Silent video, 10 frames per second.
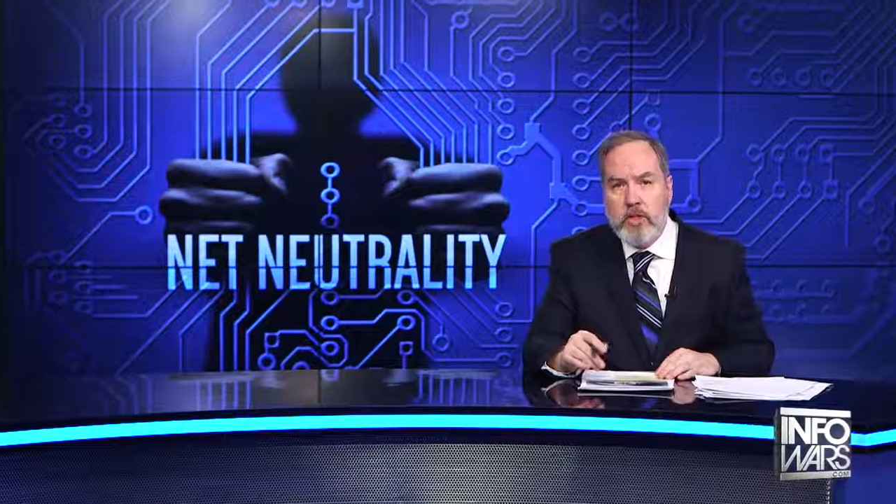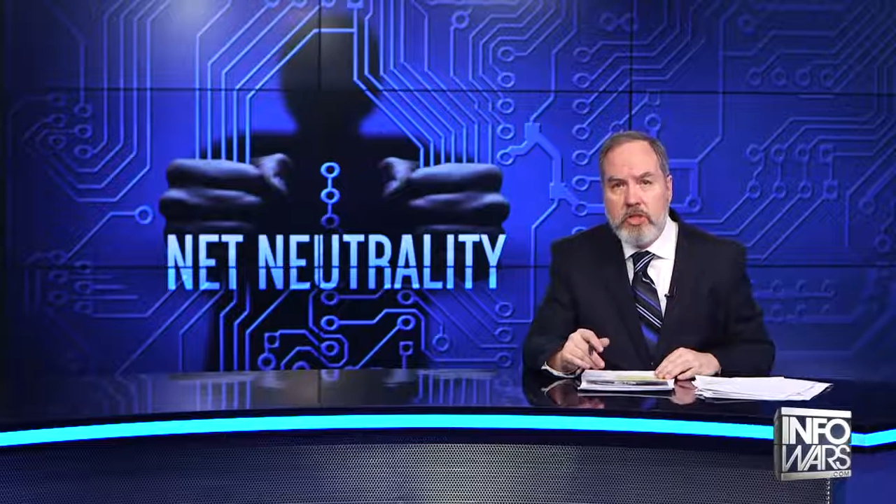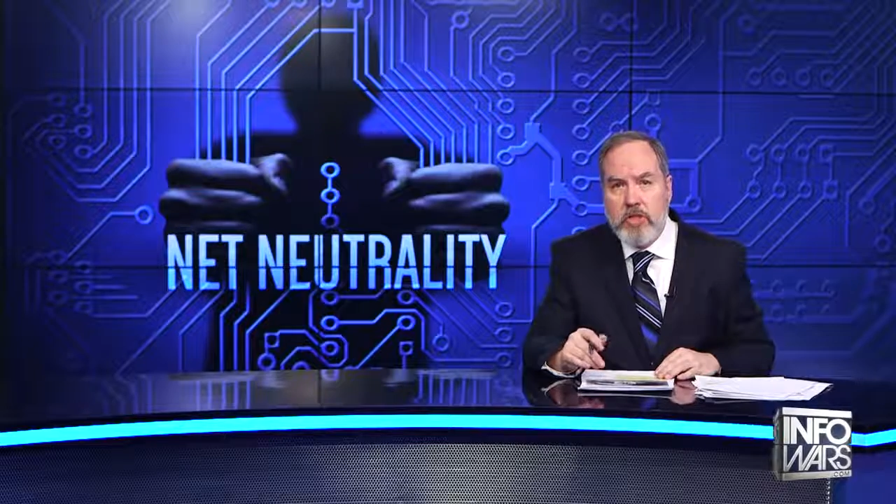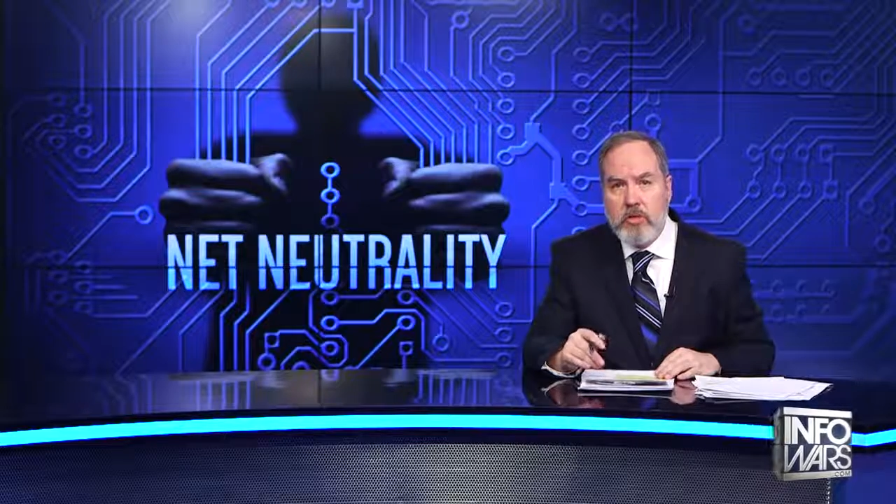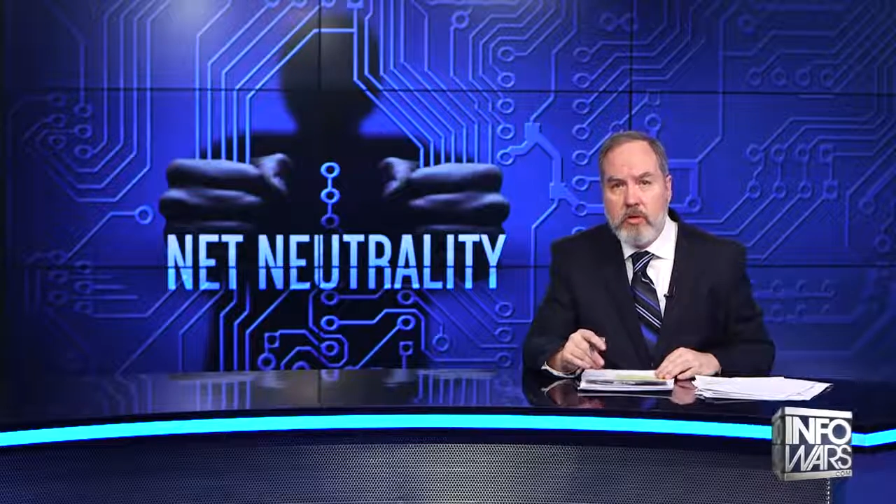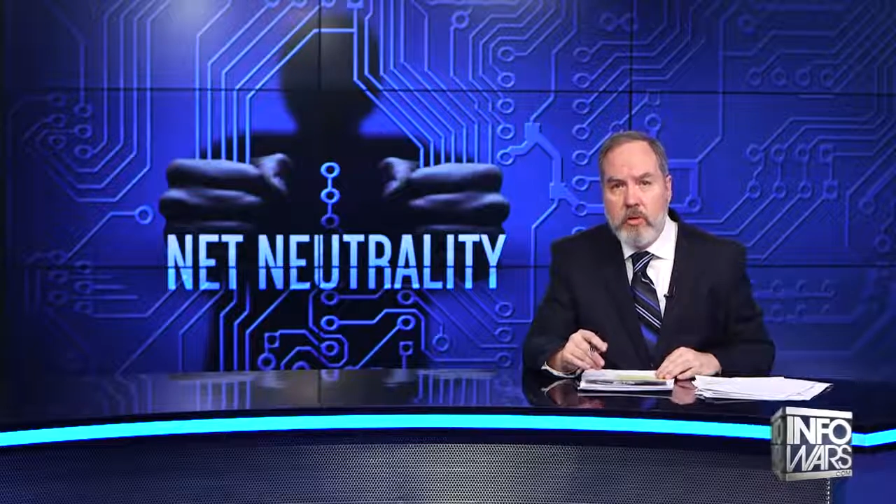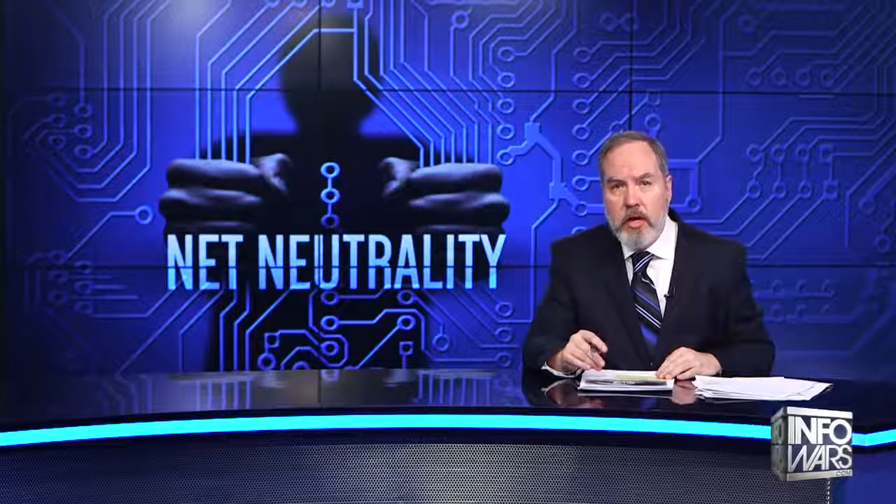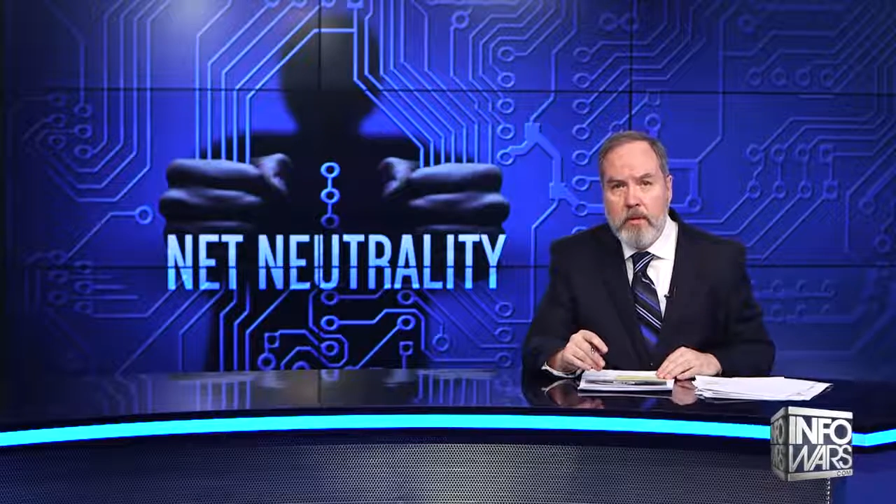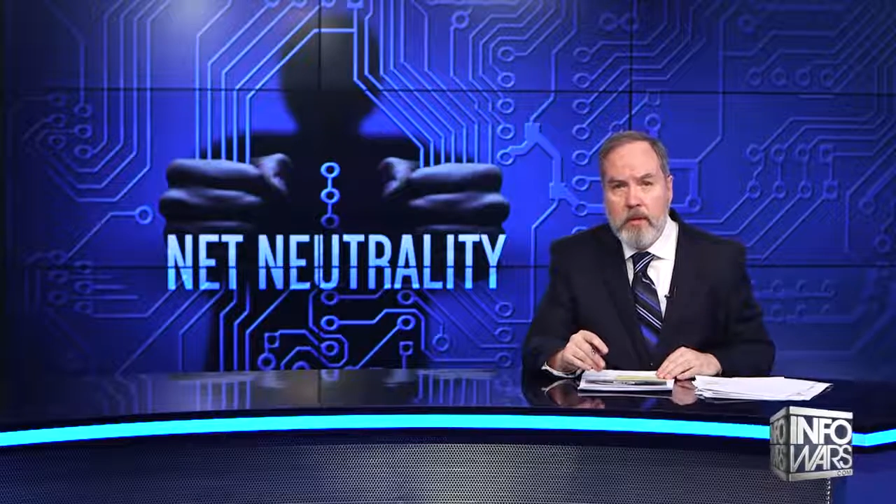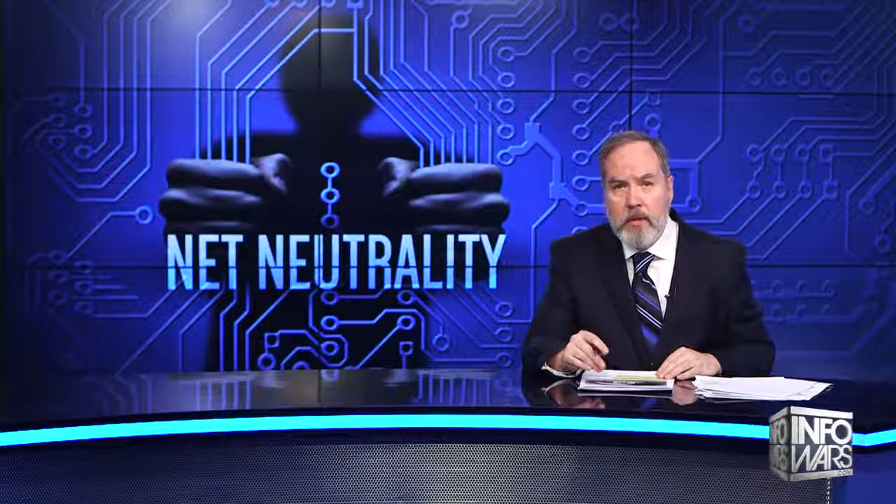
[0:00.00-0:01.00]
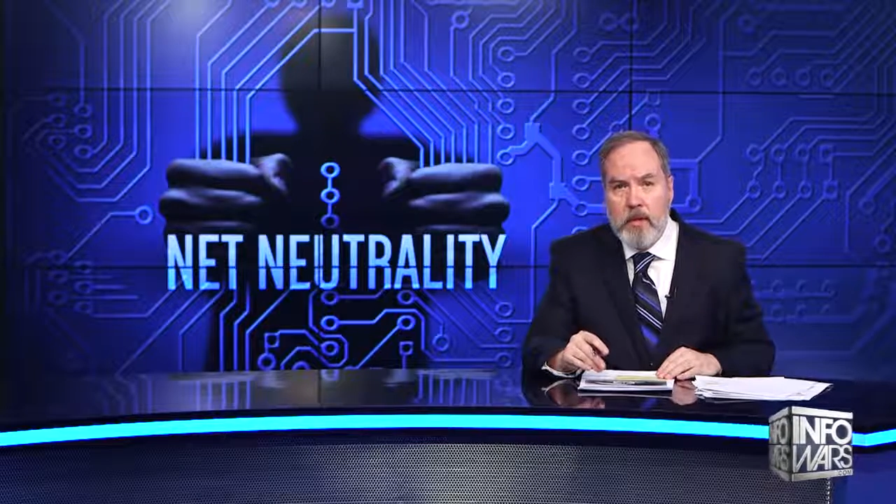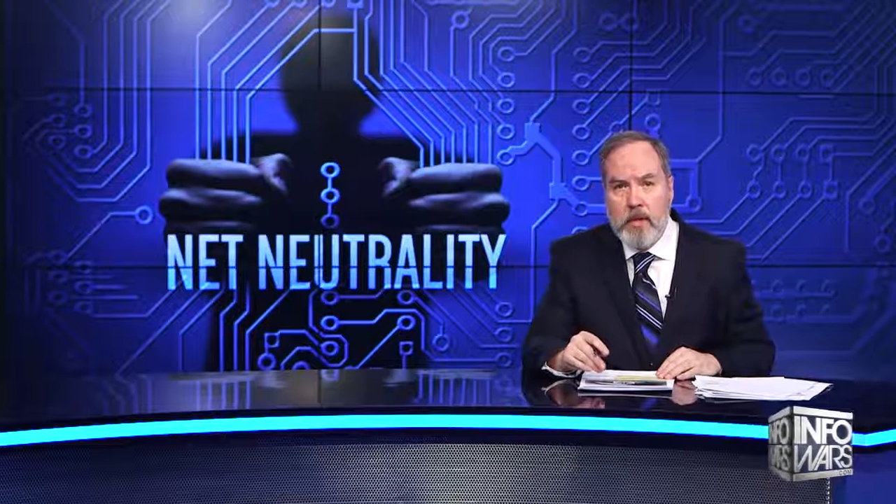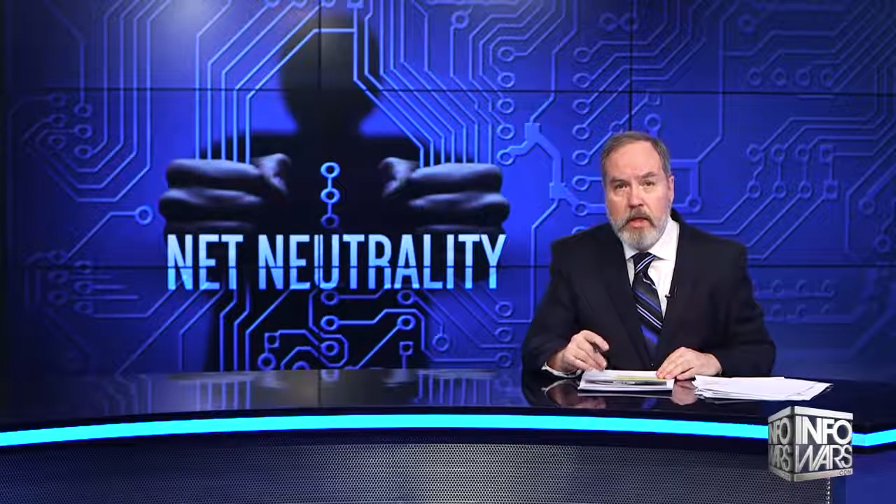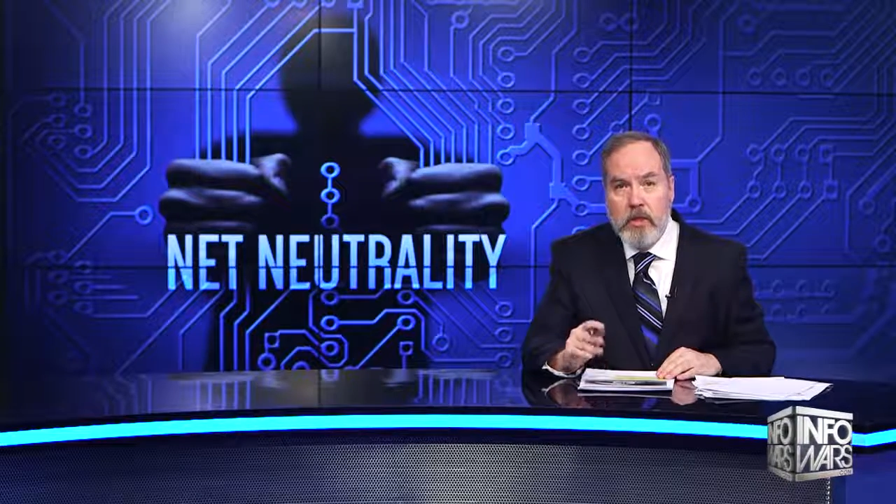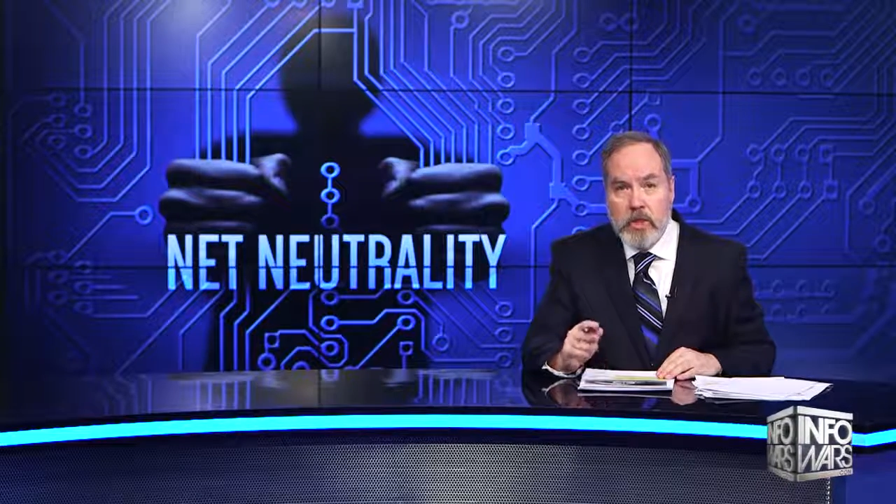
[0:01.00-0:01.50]
just isn't credible,
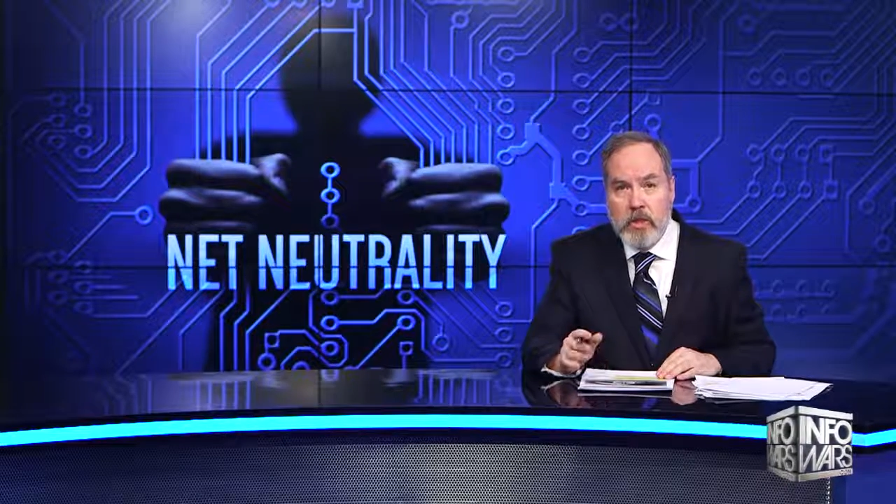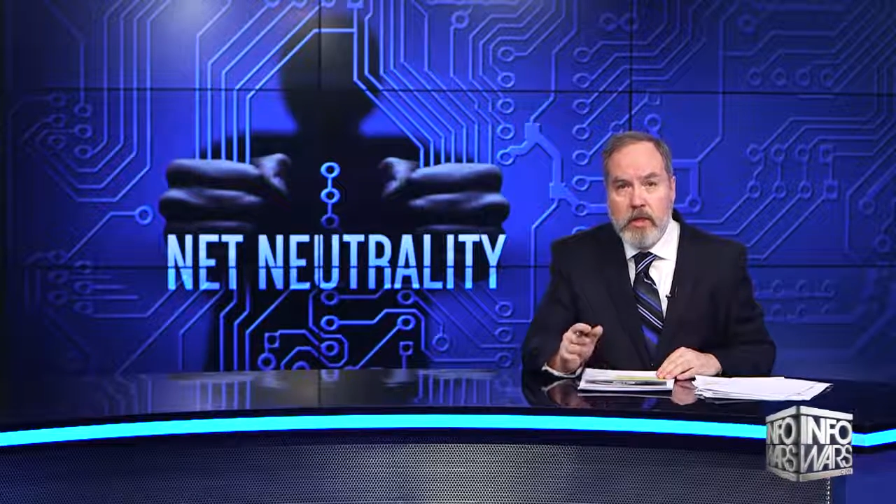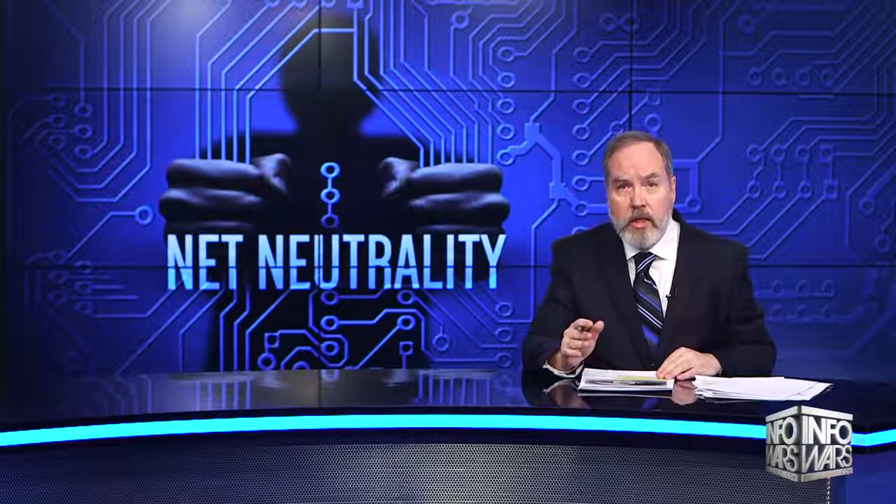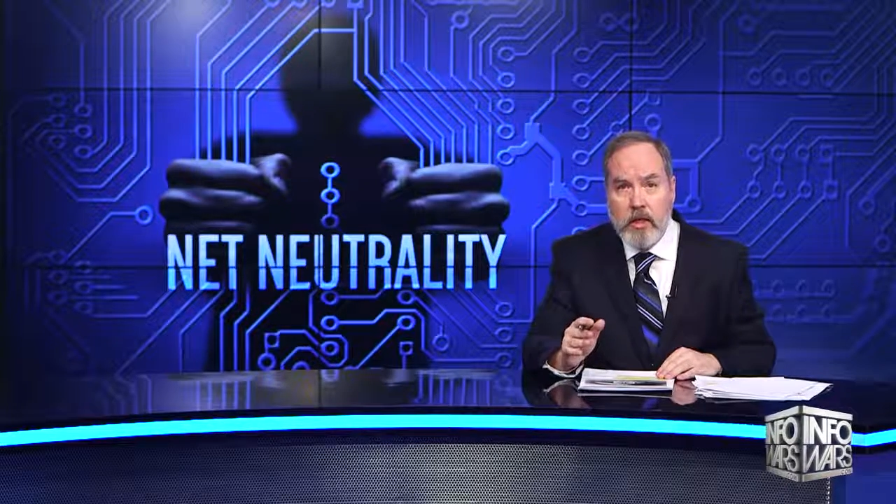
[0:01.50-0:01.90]
just